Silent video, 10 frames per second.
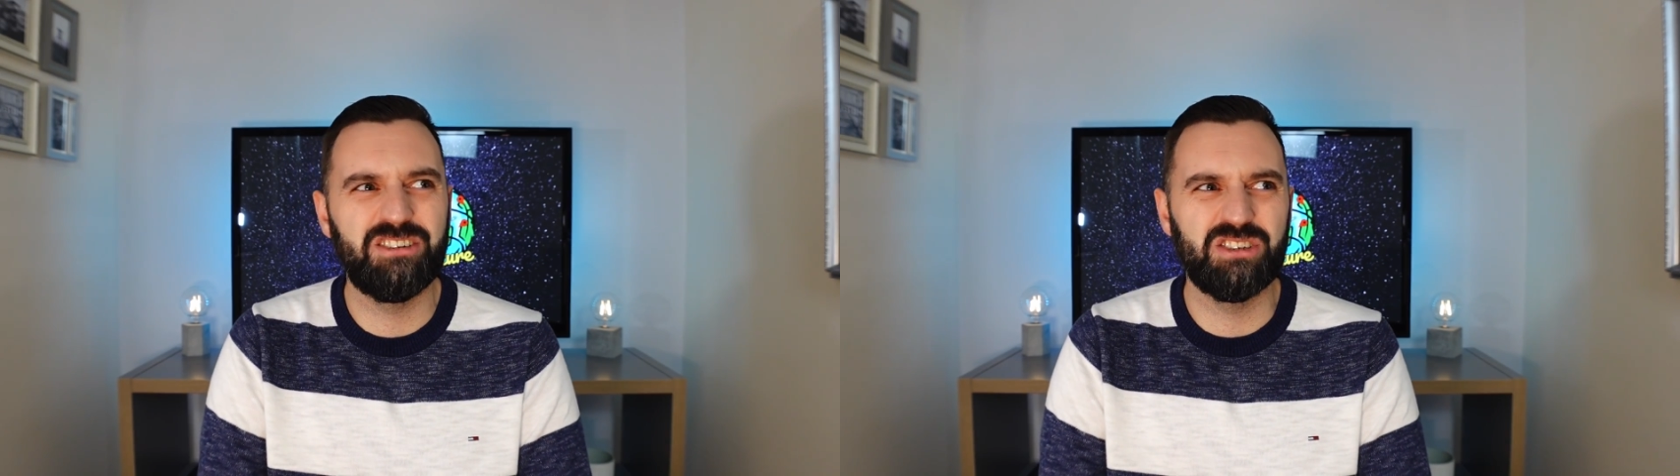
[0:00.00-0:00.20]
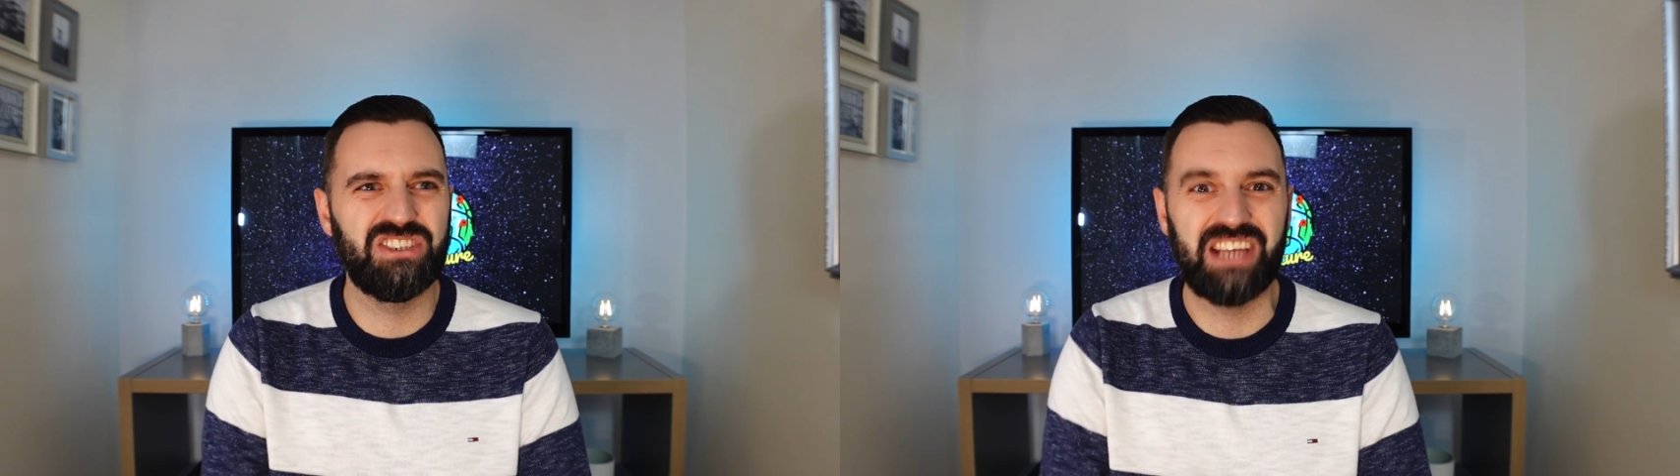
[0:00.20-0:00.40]

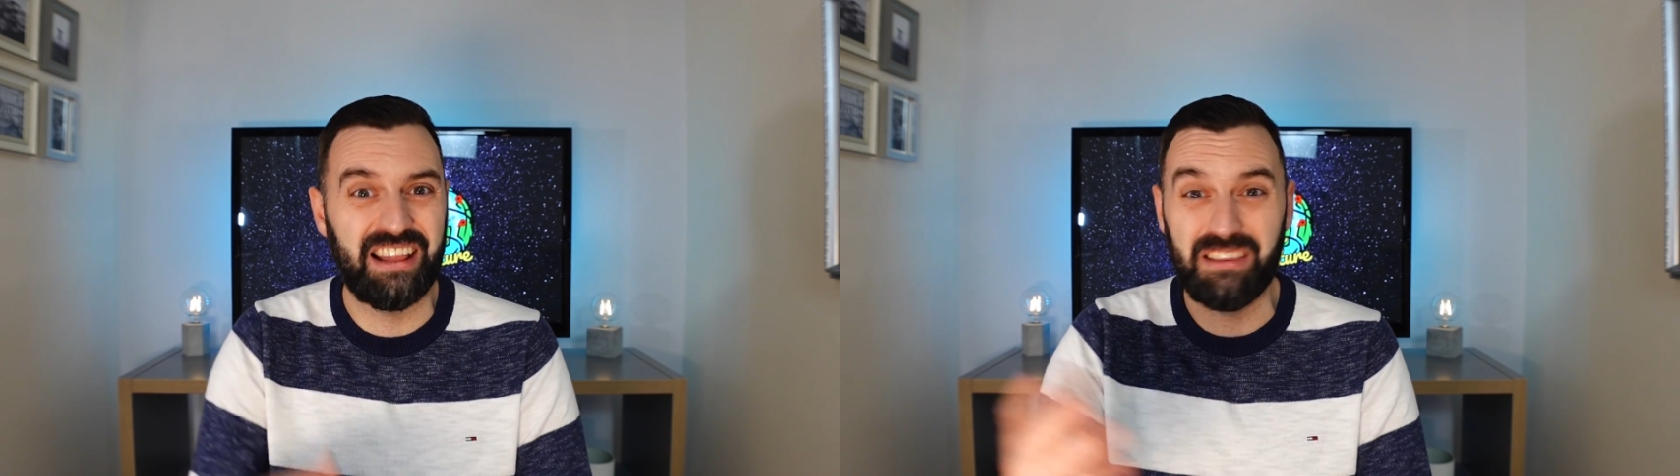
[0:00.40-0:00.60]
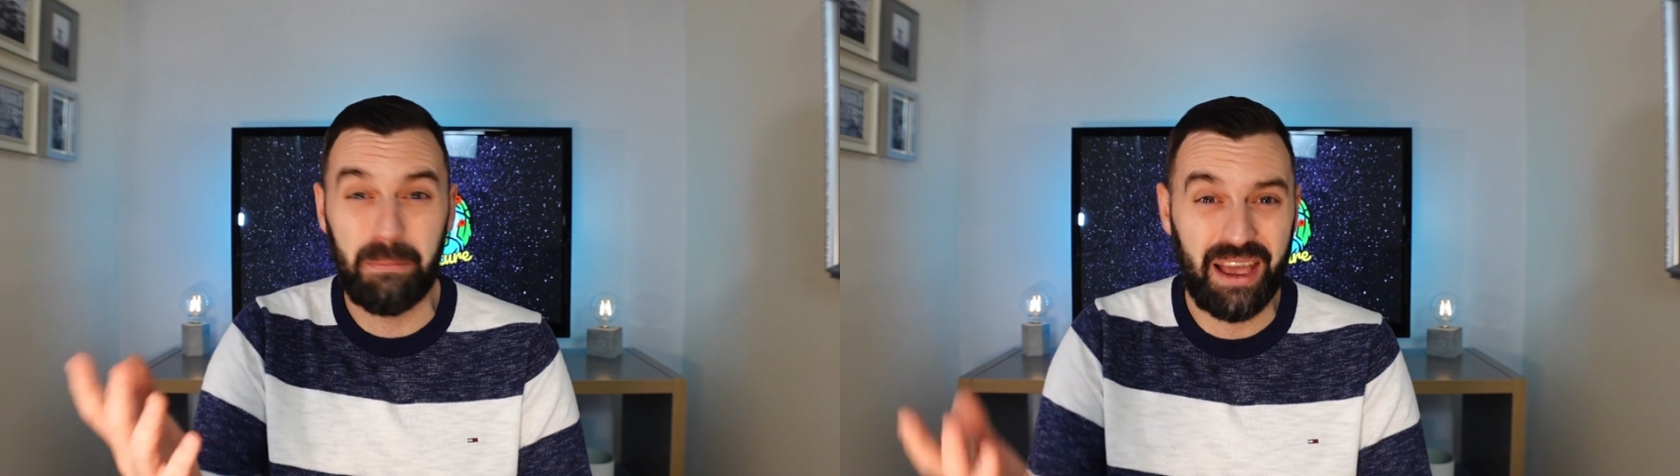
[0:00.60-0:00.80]
just
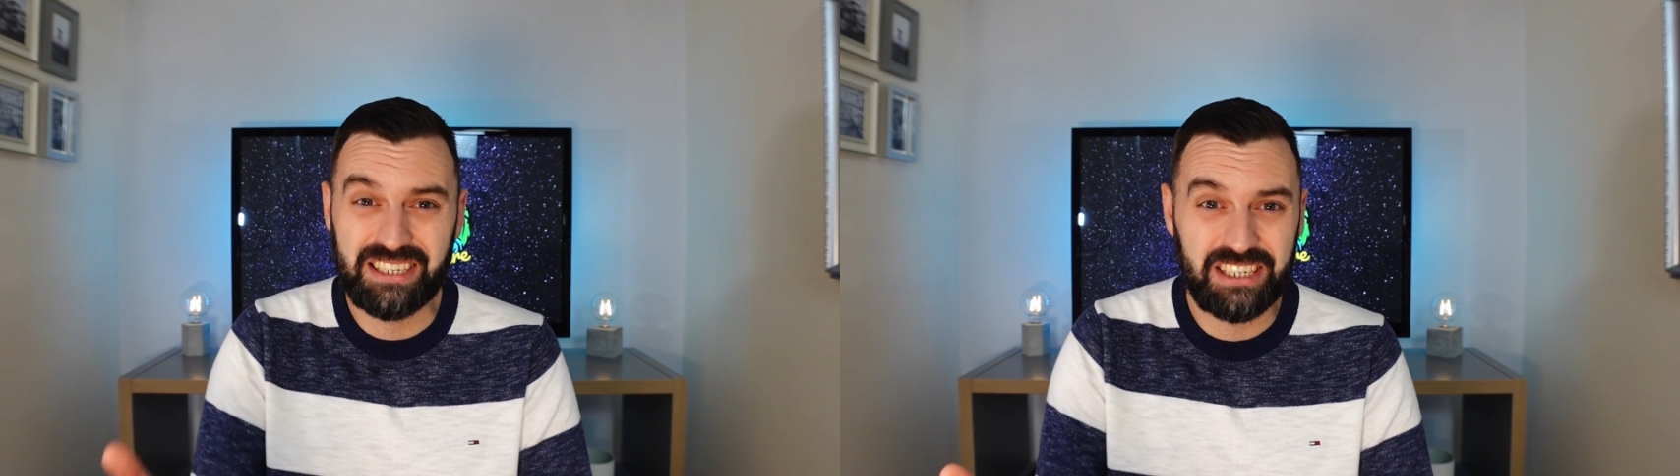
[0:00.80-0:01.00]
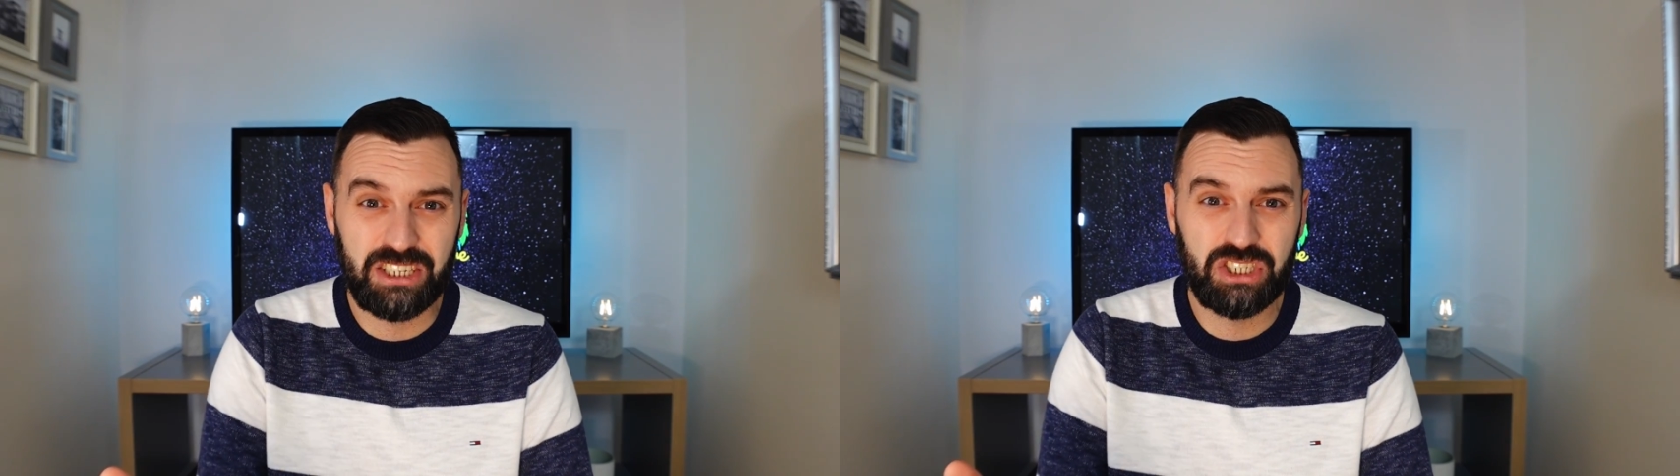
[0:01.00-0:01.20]
send a
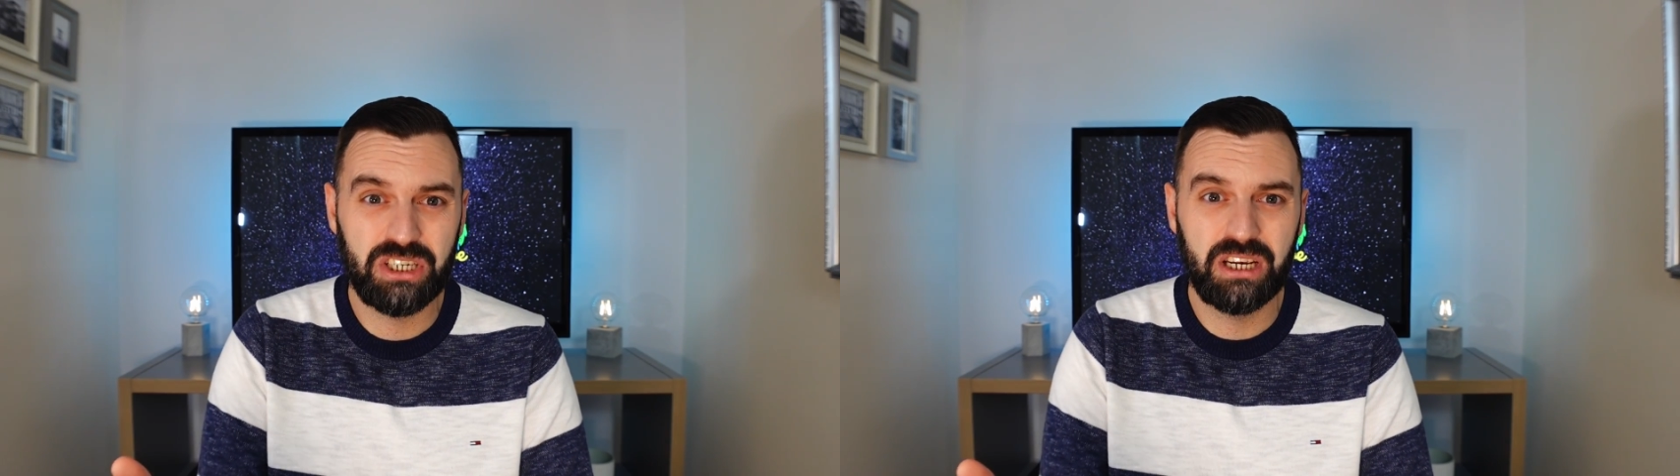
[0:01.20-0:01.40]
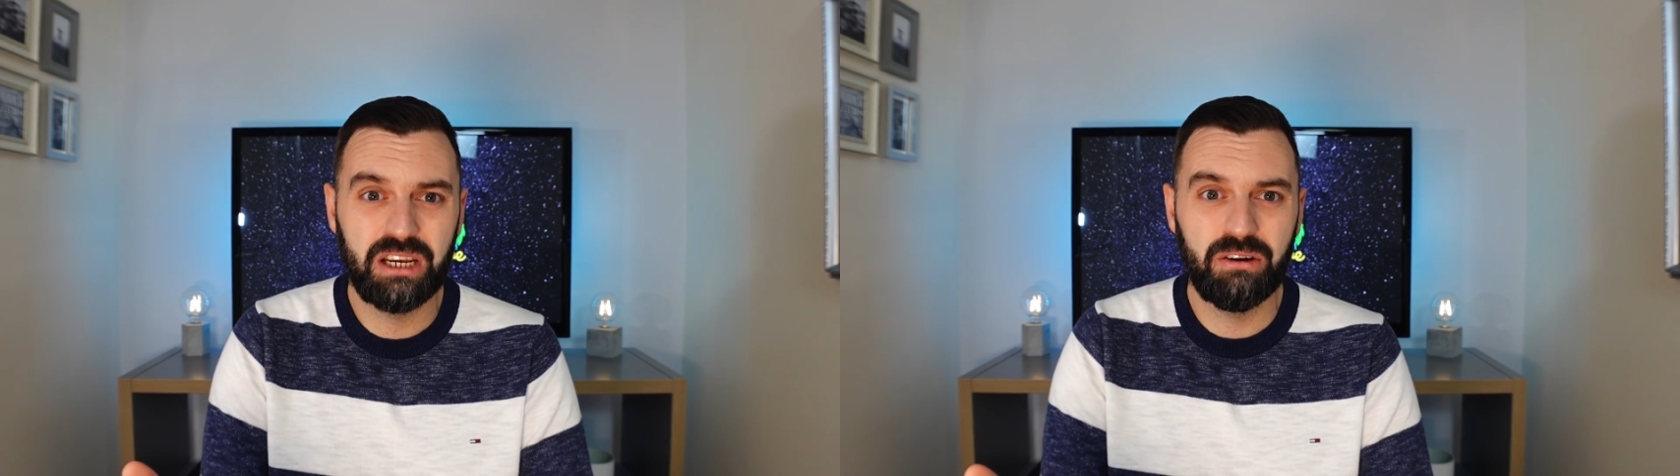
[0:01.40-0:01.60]
message.